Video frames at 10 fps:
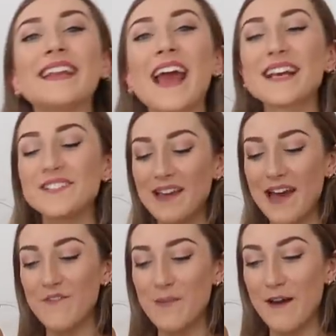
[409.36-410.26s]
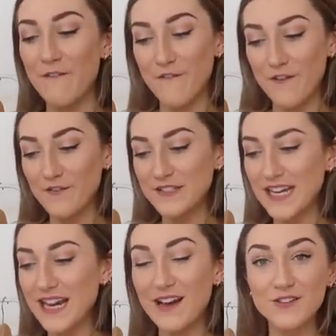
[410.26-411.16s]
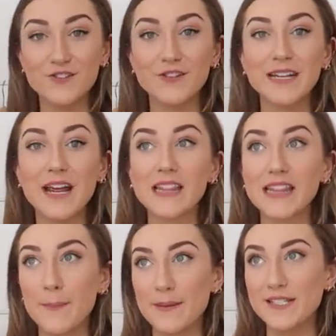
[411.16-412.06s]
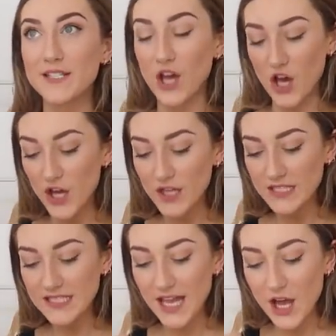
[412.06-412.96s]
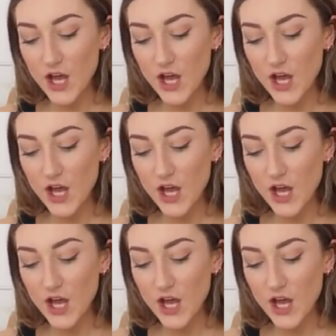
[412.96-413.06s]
Next, we have about 1,500 leopard skirts.